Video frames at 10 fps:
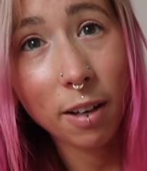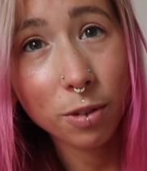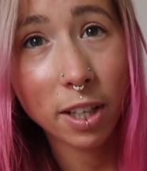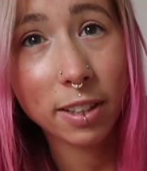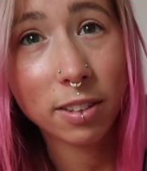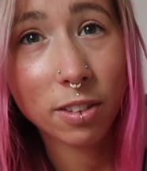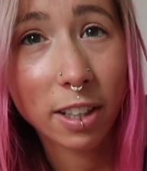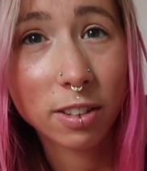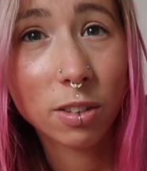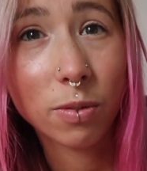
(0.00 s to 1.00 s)
have got any
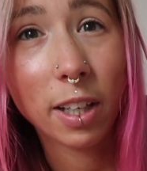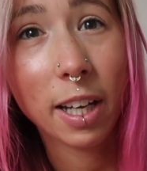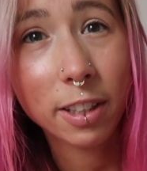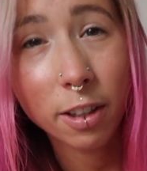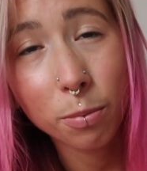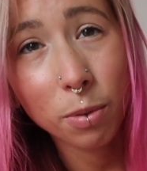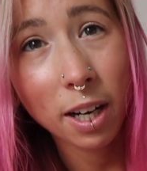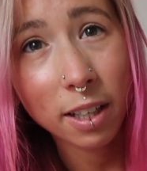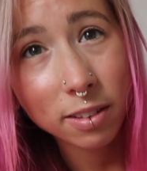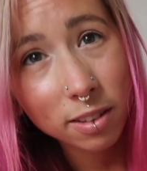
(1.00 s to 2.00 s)
suggestions for like any other
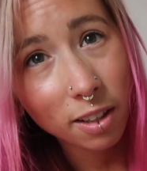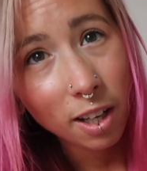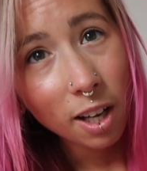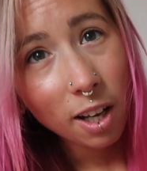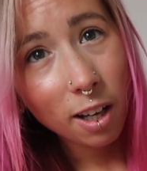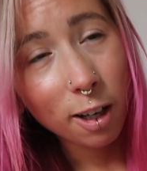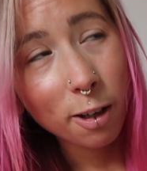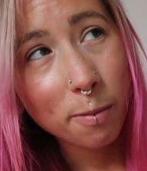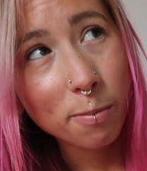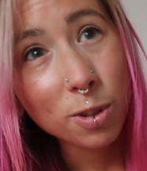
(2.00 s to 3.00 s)
brands that
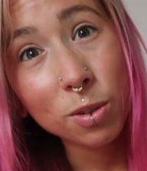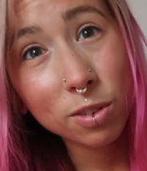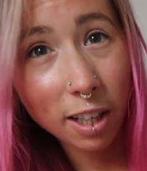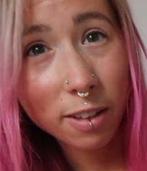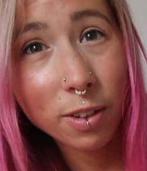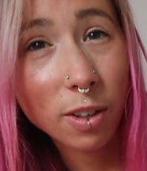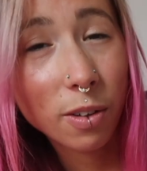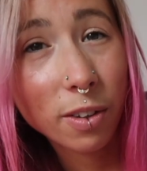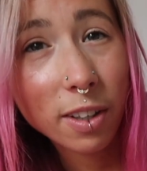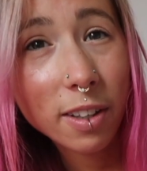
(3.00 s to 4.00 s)
do stay for
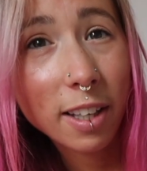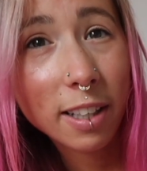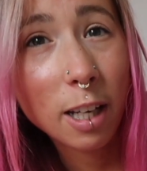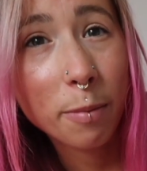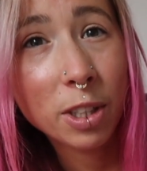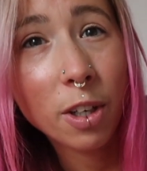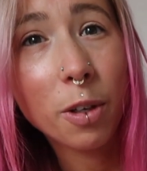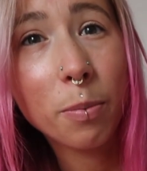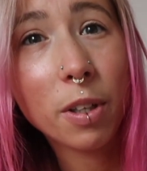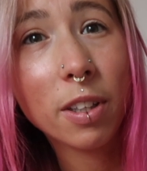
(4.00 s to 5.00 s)
longer, then let me
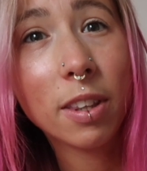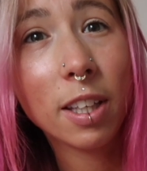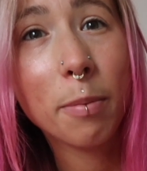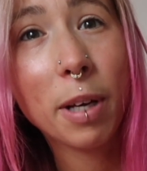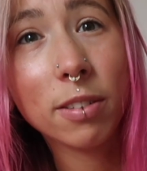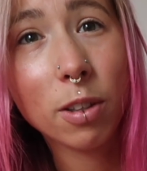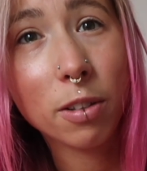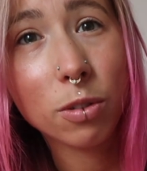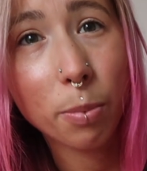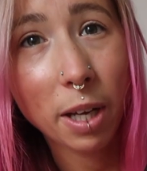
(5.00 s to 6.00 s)
know. But the thing about
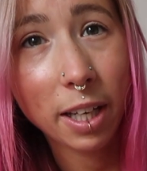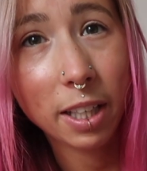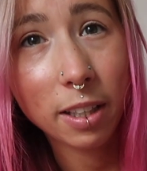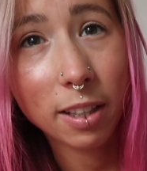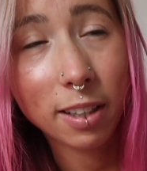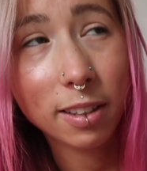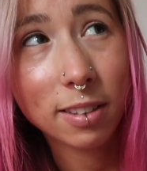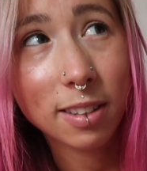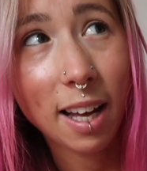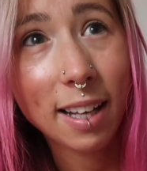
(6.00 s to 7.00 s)
Saint Tropez
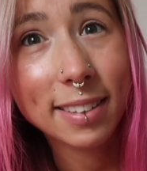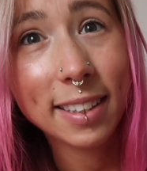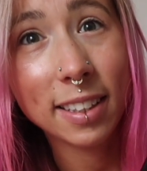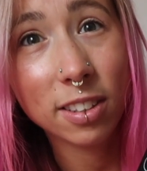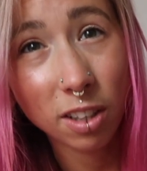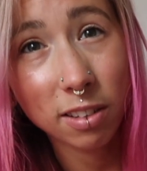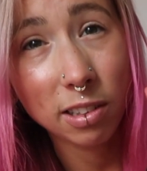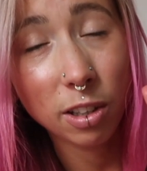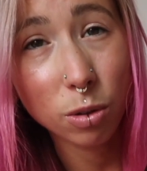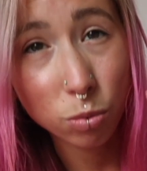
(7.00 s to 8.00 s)
is that it does
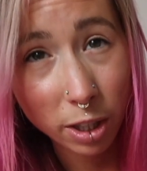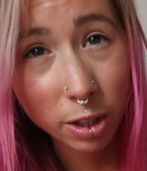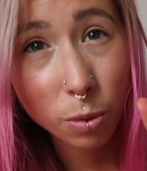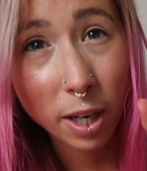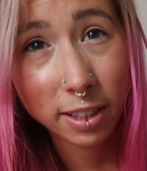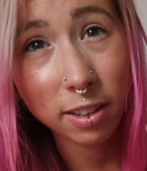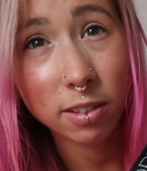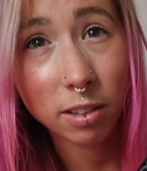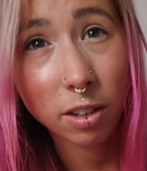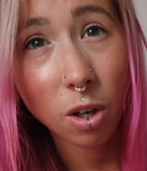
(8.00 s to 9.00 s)
look real and it
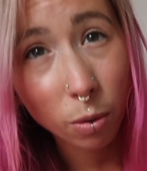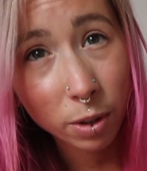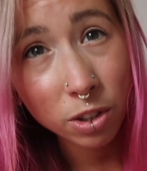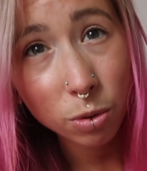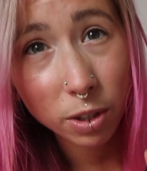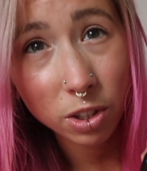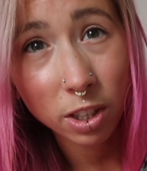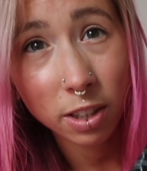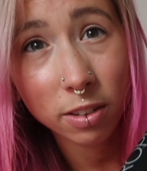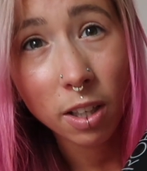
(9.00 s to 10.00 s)
doesn't look orange, which
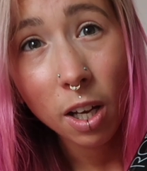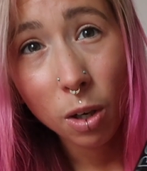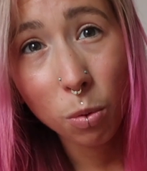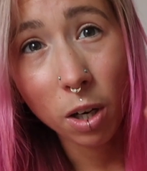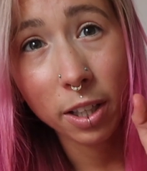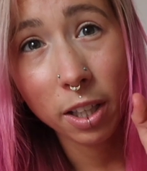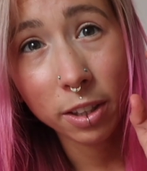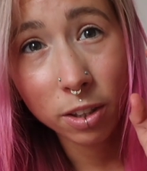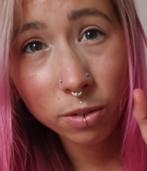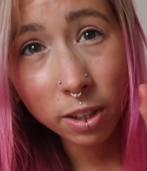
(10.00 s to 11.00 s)
is why I
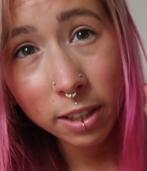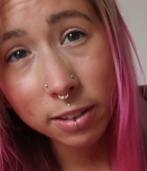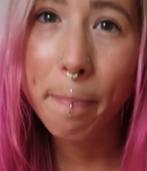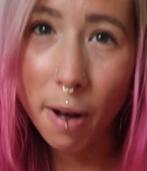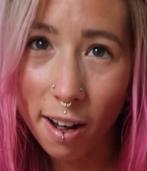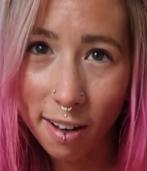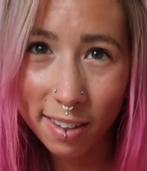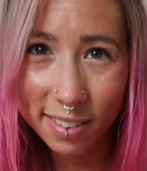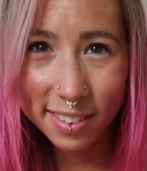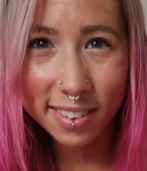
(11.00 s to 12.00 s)
use it.
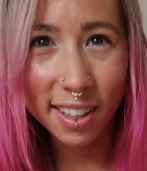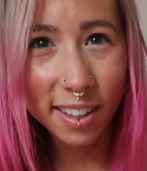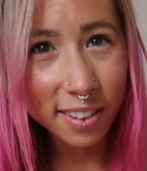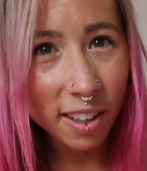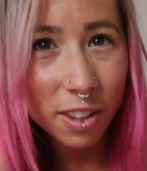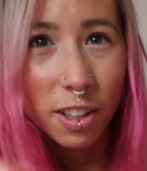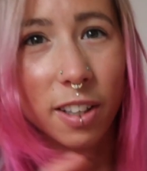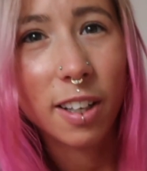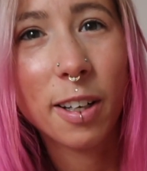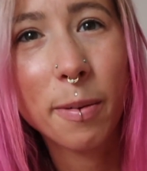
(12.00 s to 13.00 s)
But
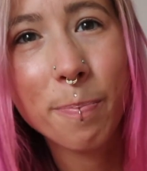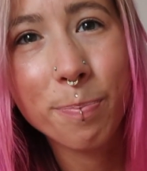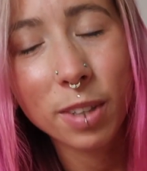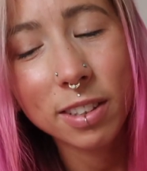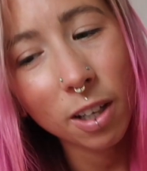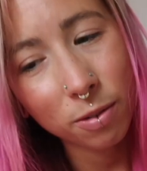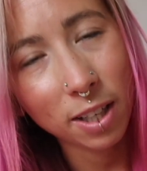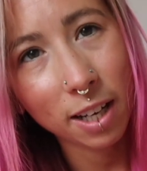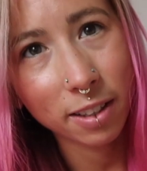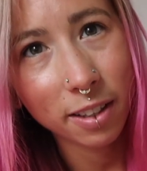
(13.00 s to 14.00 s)
another self
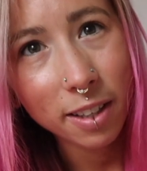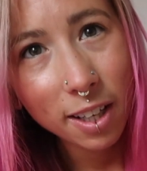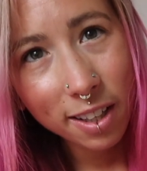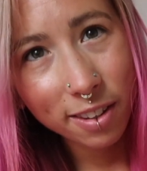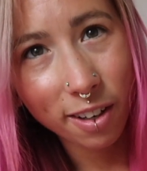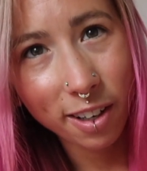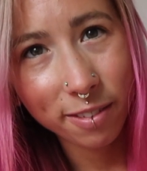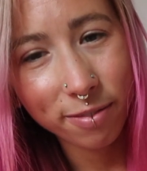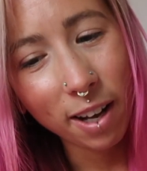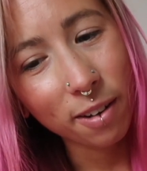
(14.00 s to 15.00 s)
tanner that
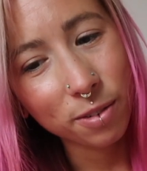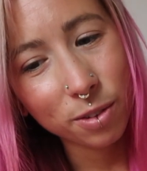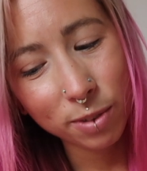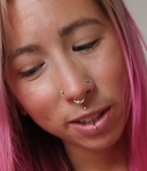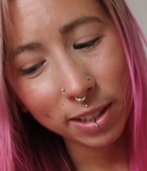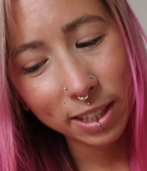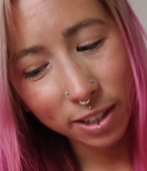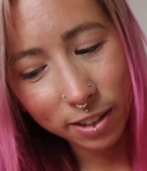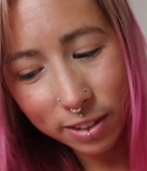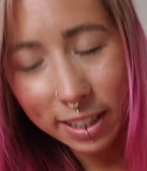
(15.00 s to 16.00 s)
I found really
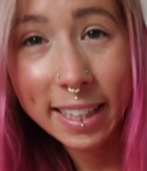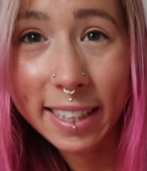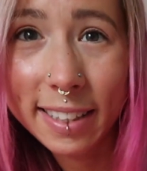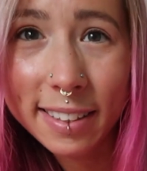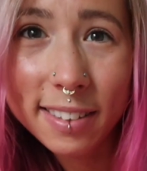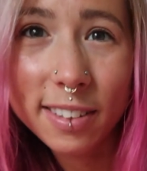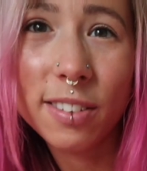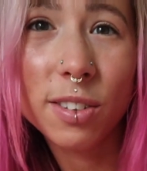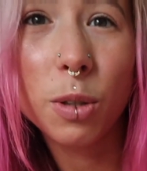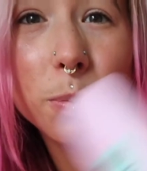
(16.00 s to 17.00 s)
good is
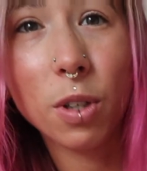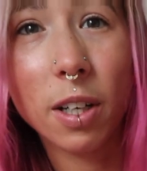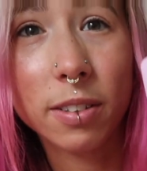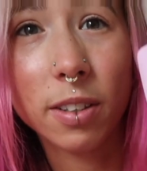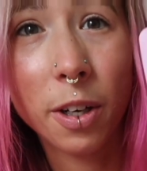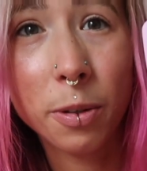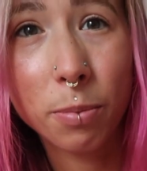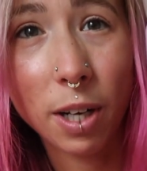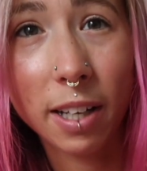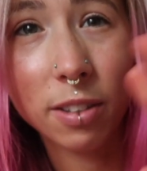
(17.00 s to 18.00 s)
Superdrug's own
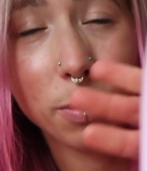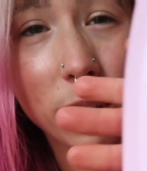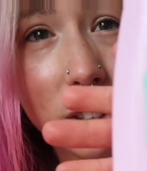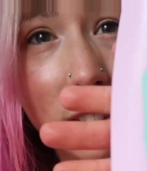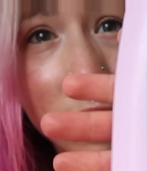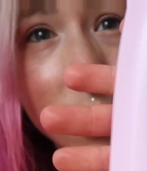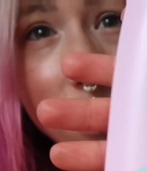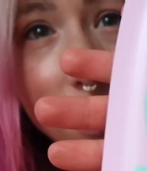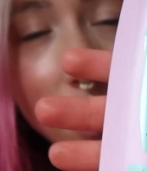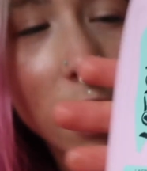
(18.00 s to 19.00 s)
brand, which
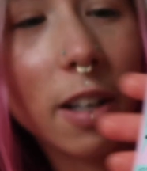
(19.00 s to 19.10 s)
is